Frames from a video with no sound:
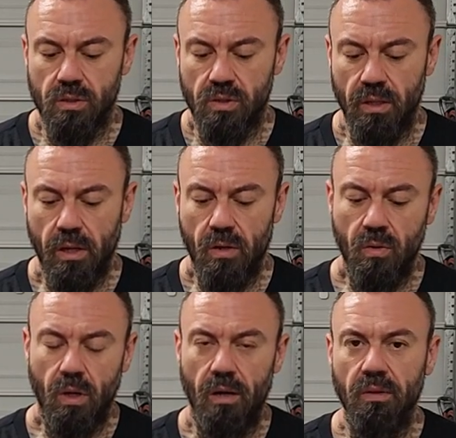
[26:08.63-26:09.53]
So
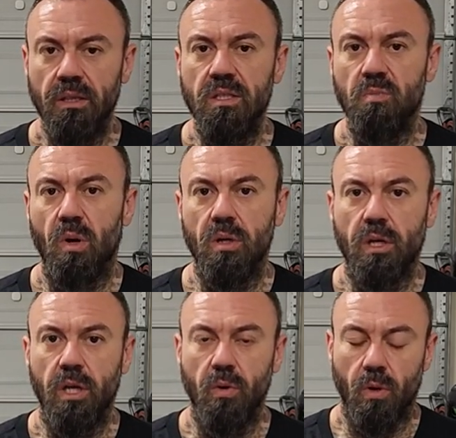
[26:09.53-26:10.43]
now I've let this
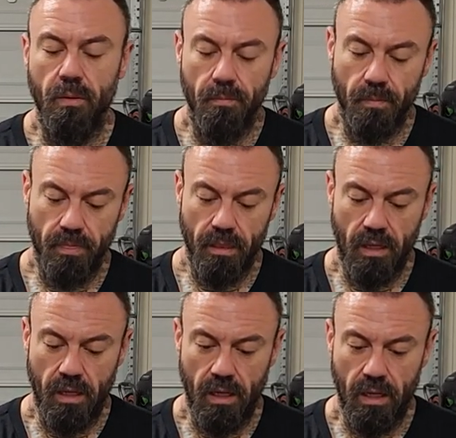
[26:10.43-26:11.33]
part cure
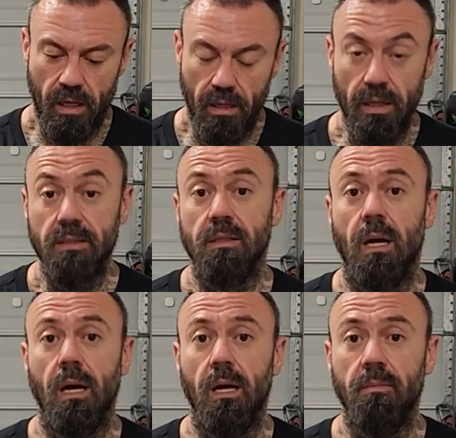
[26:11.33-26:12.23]
and it's
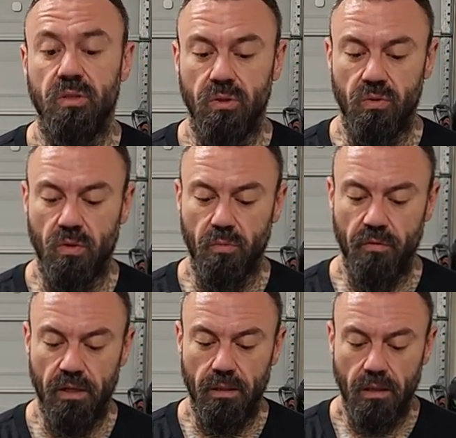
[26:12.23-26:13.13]
time to
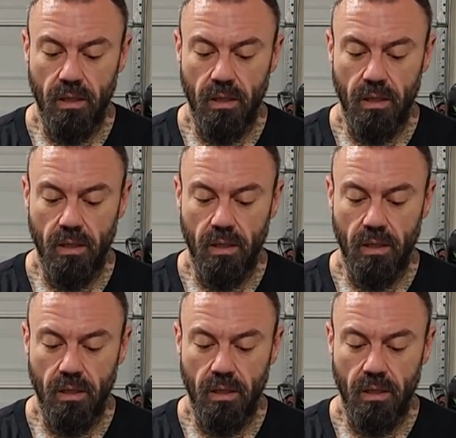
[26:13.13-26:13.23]
remove it.